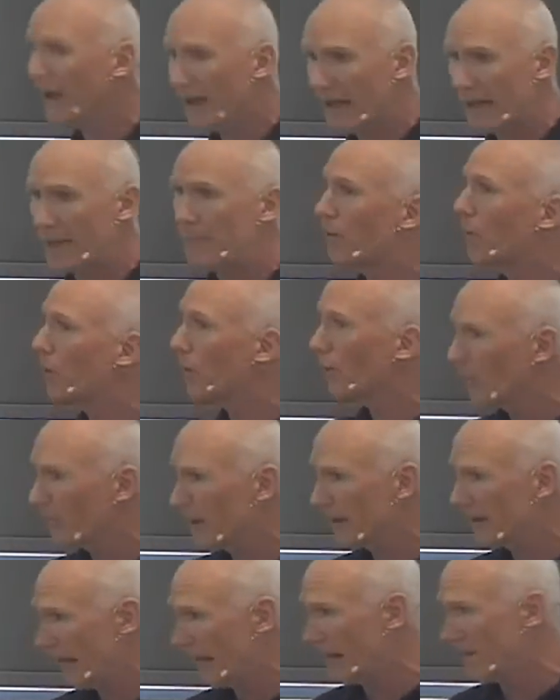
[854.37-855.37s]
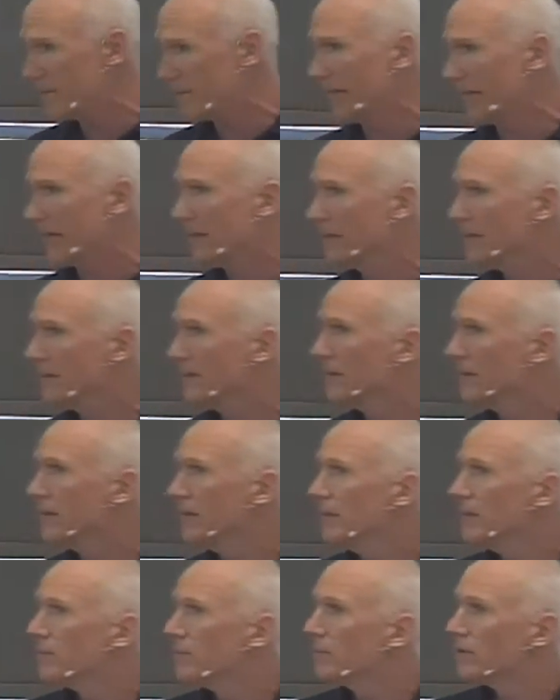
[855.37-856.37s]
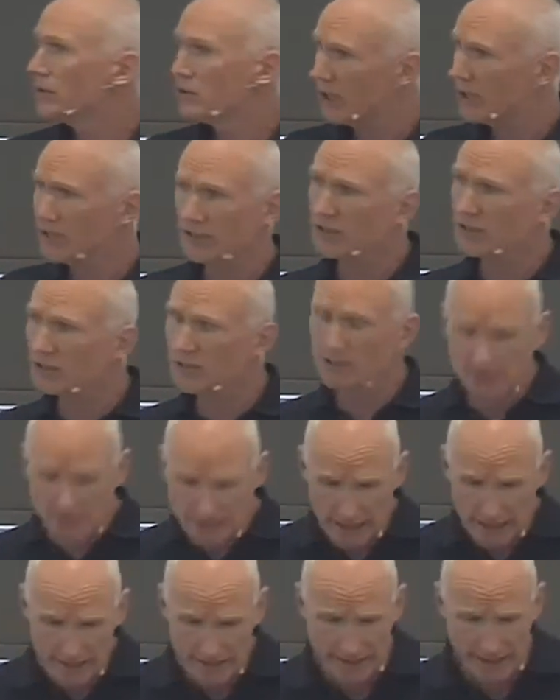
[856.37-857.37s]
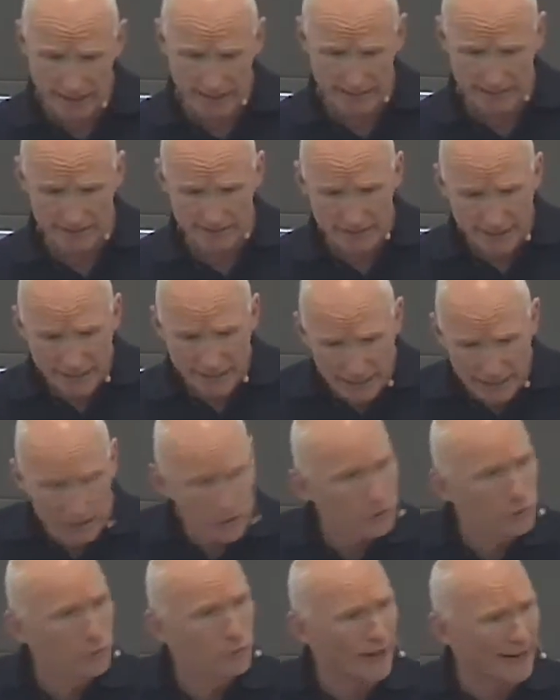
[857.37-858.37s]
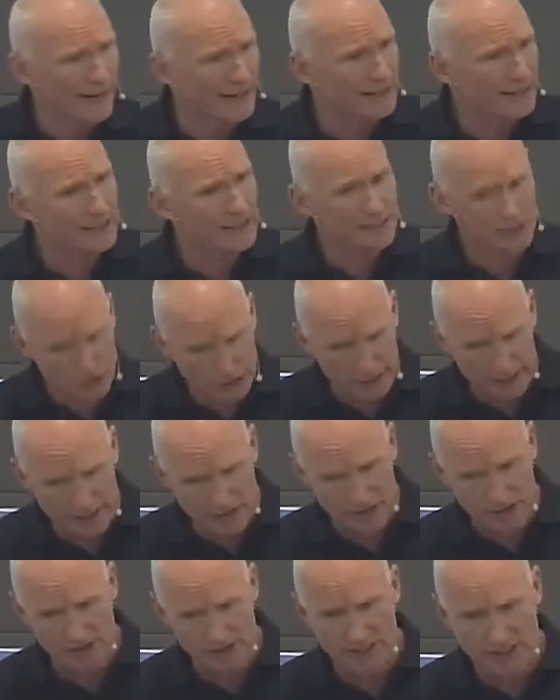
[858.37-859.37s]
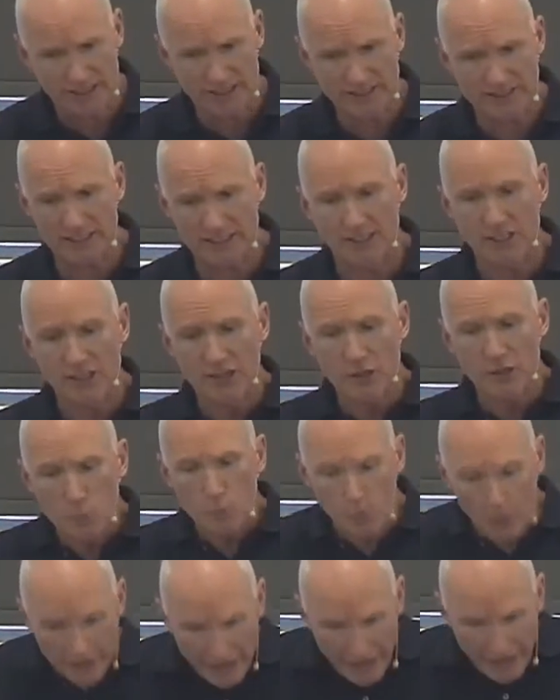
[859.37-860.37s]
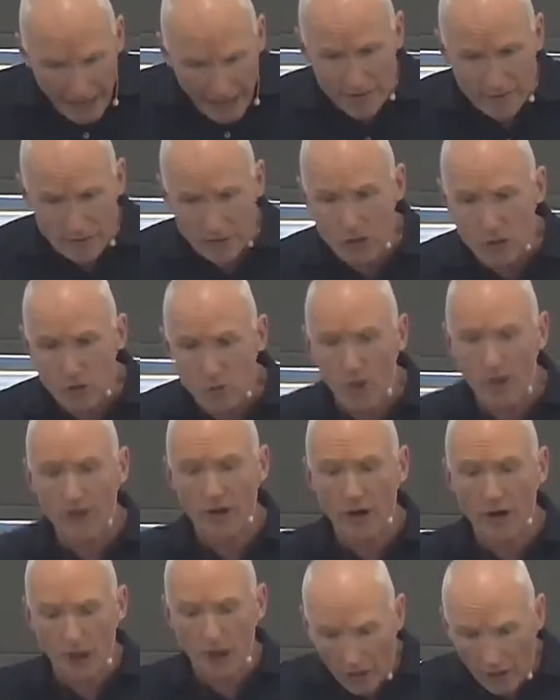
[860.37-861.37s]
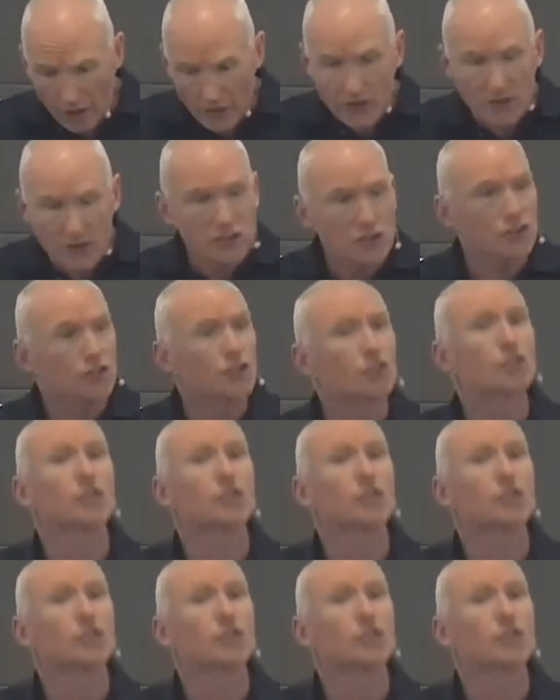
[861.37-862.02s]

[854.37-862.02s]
I am, and we'll all be happy. But Jesus doesn't say that. He radically changes it. He says, Whatever you want others